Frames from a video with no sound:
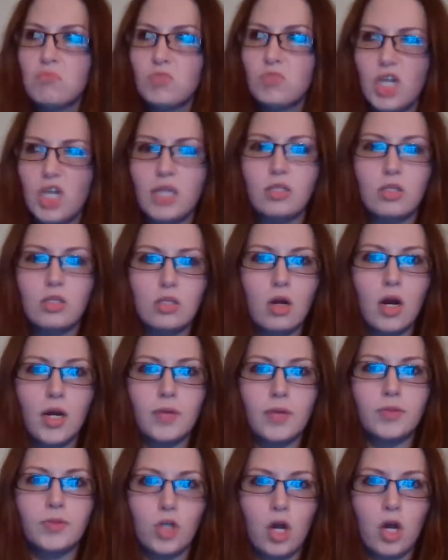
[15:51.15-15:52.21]
chances are
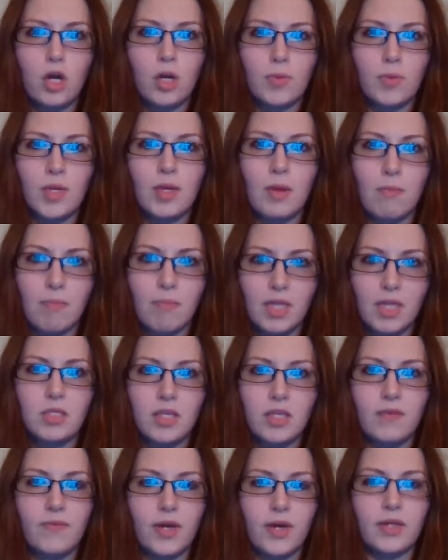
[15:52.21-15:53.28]
you're not going to be
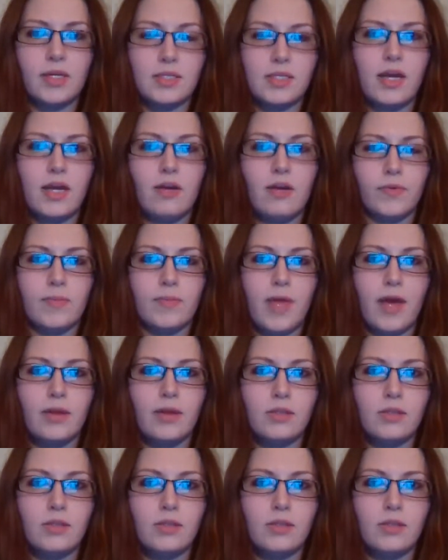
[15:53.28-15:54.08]
mentally fucking sound from that.